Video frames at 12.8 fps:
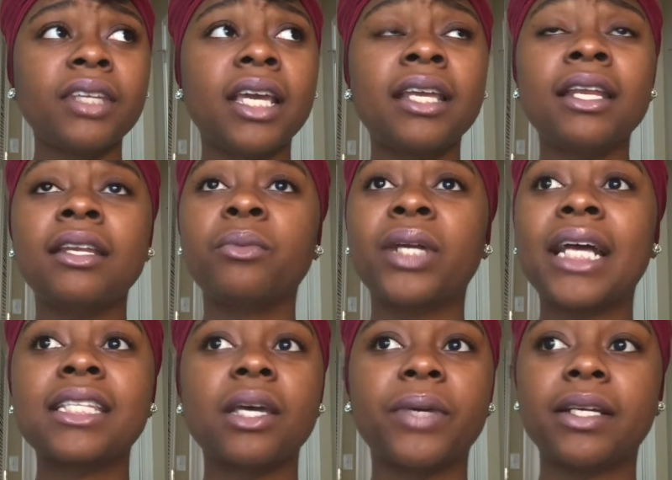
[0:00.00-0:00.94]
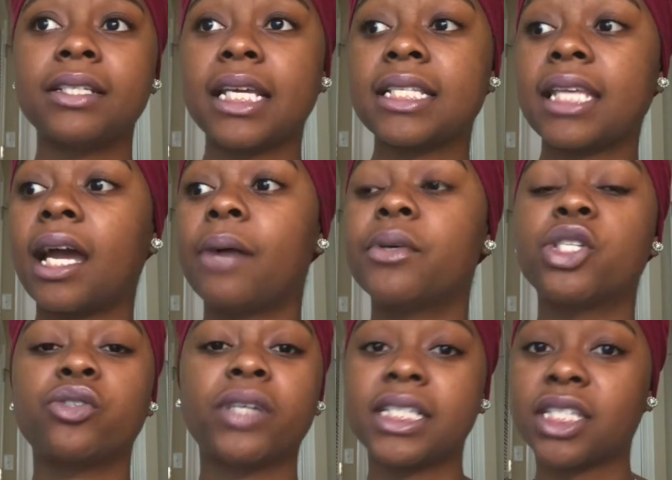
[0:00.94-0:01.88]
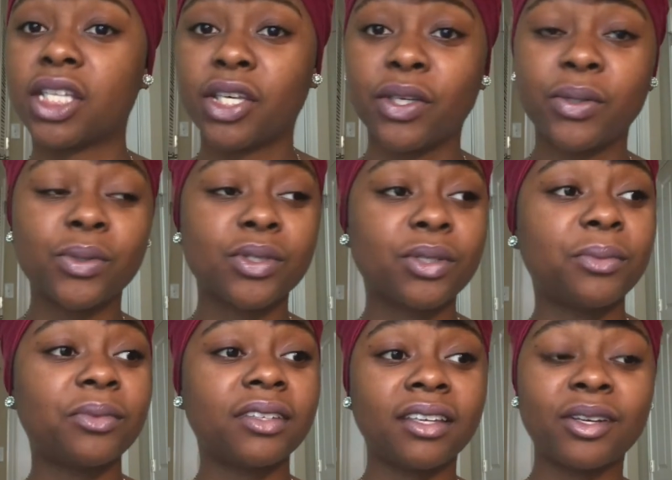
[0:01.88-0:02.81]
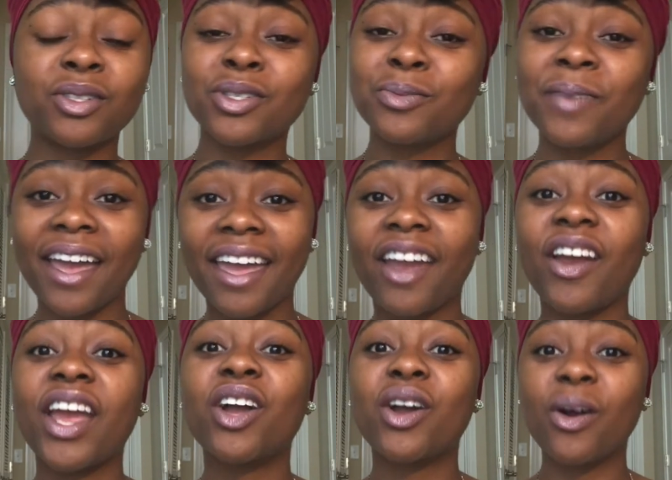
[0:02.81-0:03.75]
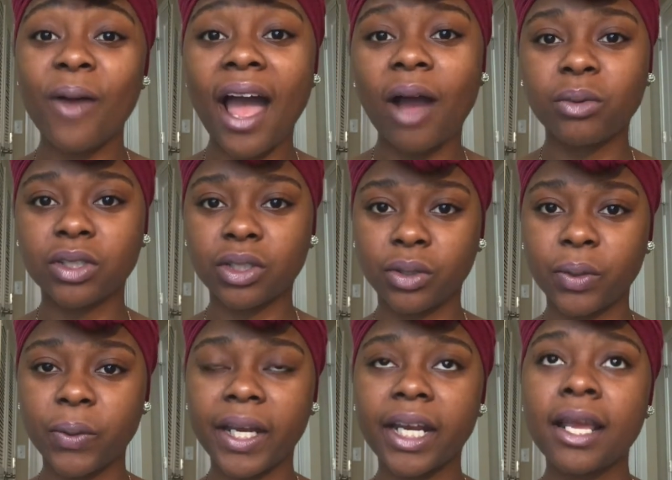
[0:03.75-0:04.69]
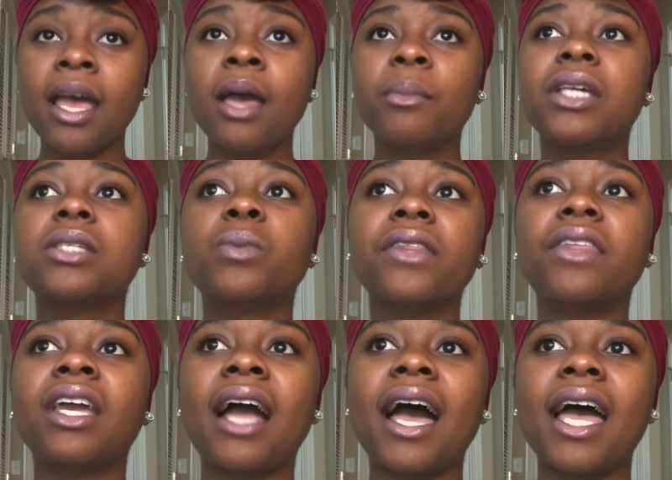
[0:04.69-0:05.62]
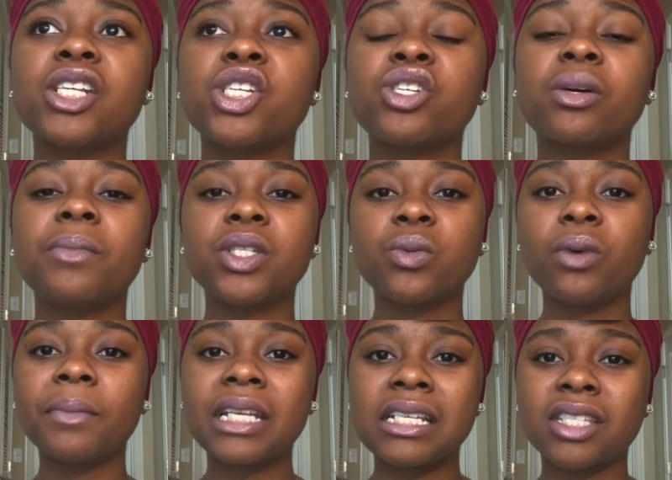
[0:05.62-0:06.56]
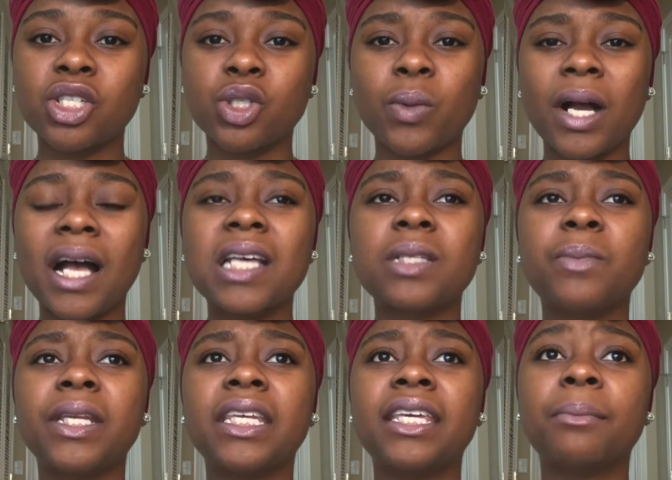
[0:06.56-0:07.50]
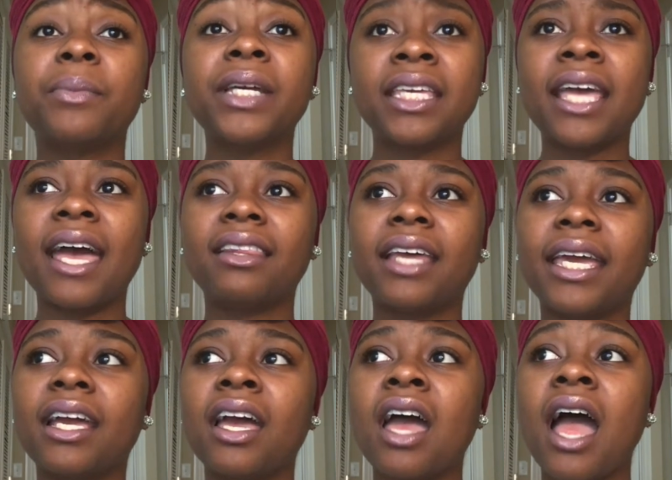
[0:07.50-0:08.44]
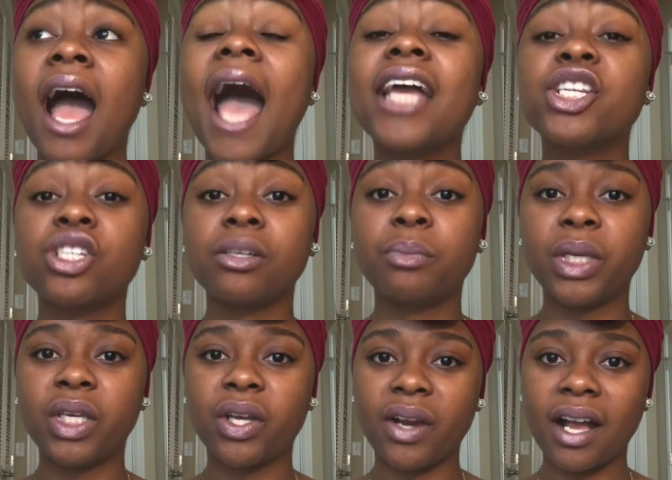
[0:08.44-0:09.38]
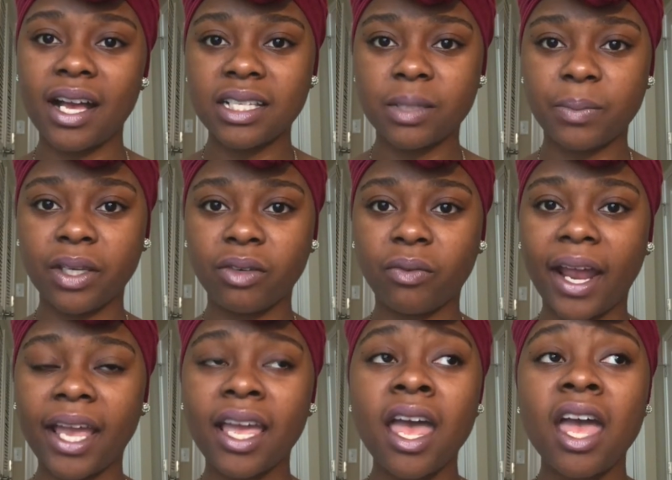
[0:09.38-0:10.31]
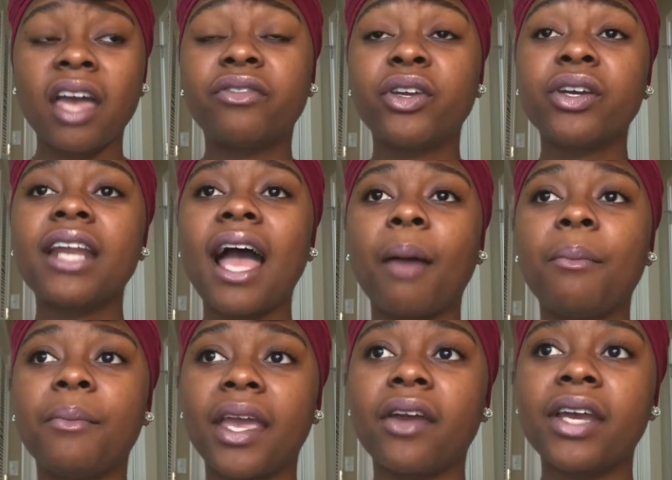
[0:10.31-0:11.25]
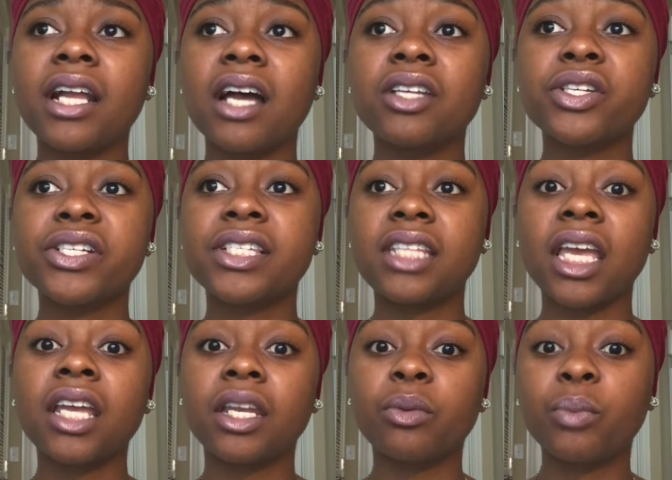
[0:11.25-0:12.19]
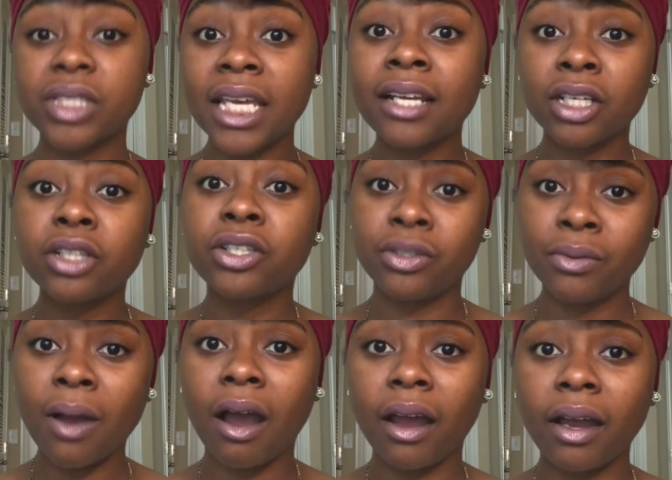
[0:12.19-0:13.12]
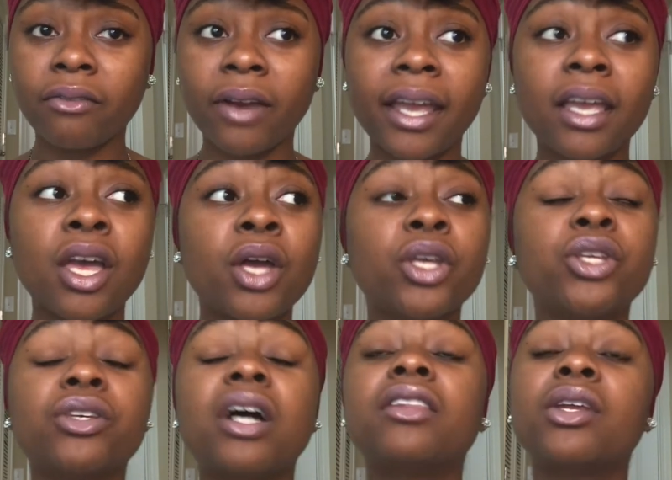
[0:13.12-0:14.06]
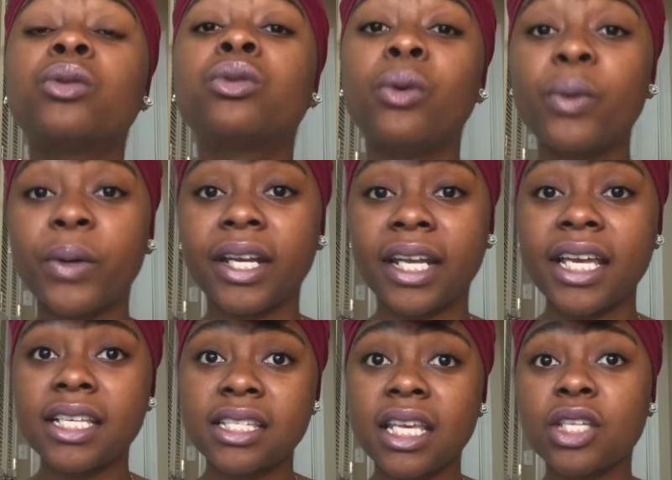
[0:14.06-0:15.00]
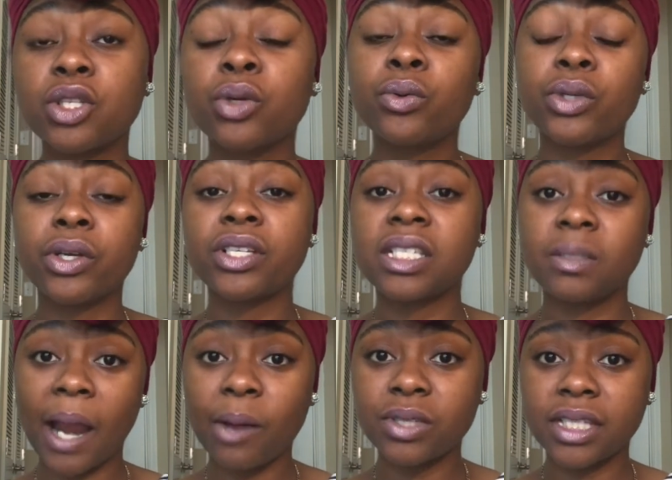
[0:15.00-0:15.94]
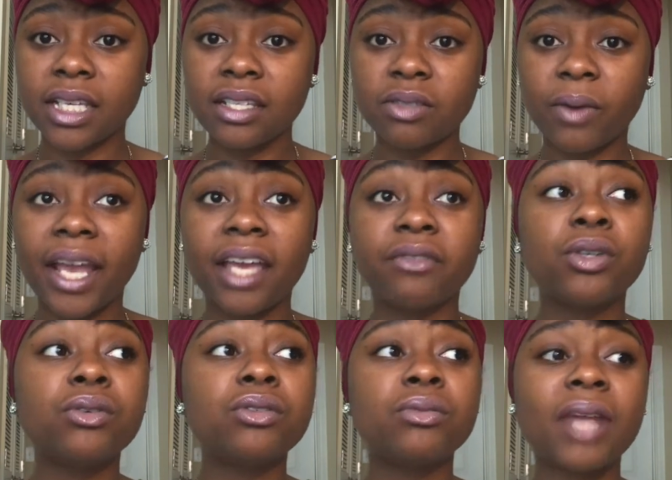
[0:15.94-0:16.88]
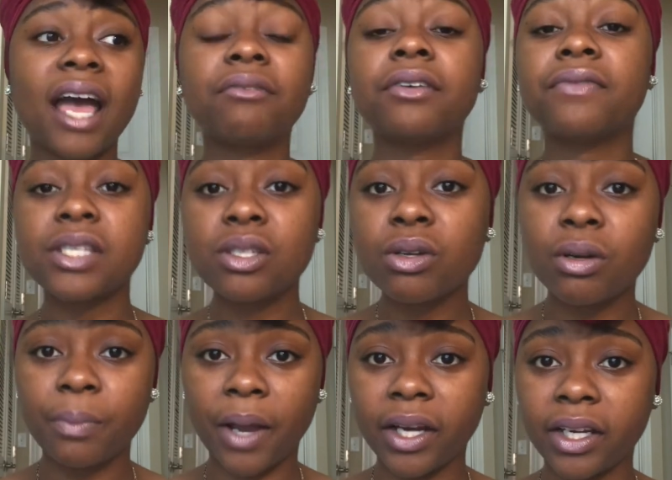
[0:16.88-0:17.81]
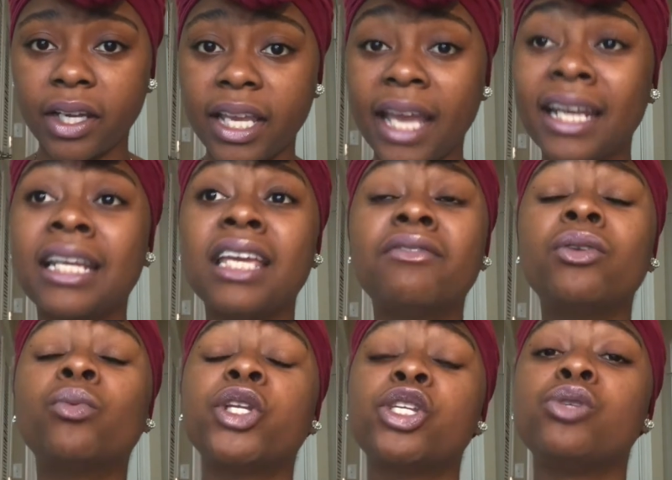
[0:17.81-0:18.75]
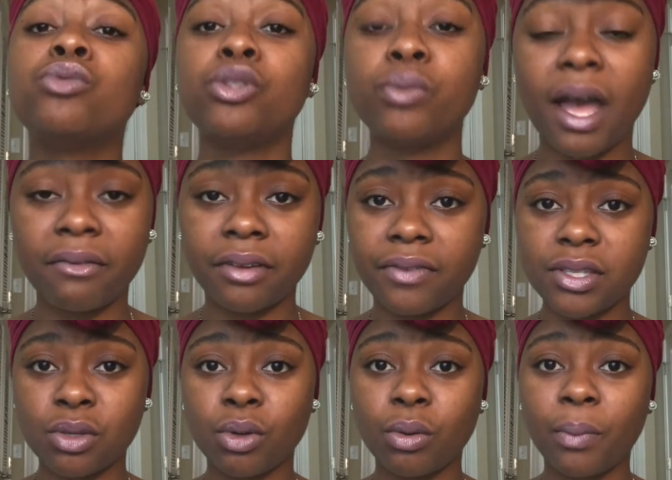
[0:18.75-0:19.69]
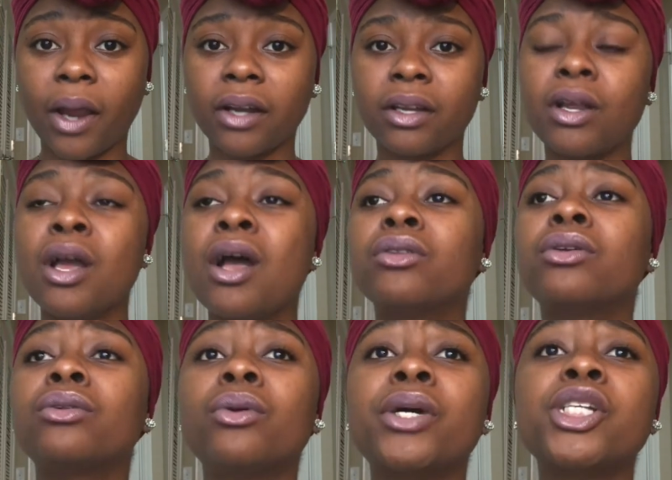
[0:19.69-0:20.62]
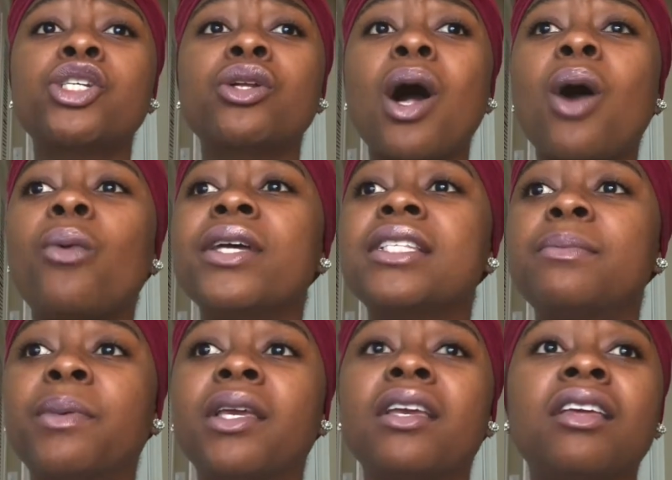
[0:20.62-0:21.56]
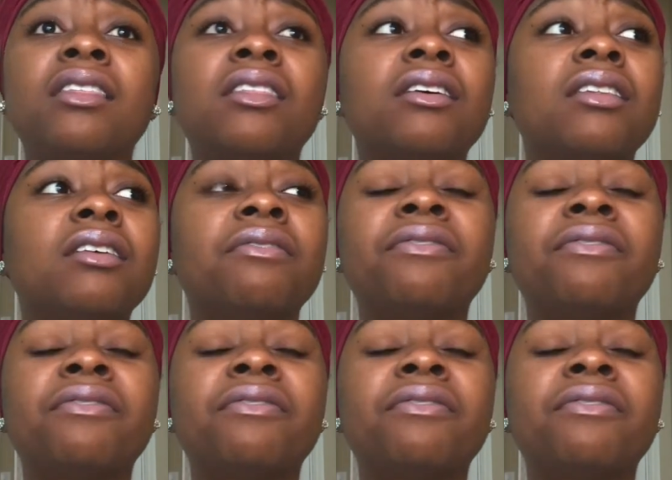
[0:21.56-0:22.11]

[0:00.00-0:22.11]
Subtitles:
And then when I say I went on dates, like, I would dress cute, do my hair, and go out with the Lord. Because one thing God had to show me is, you want me to send you a husband, but yet, like, I should be your husband, right? If you're not married, understand, well, technically you are, right? The Lord is who your spouse is, right? If you do not have a physical partner yet, and even when you do have a physical partner, the Lord should always be the